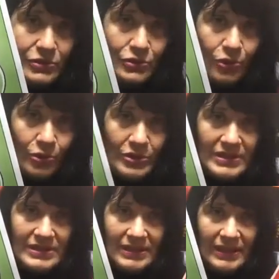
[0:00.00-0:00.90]

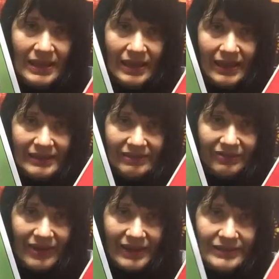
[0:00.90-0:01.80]
source and the
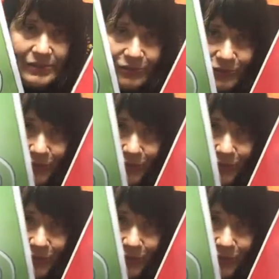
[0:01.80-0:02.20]
father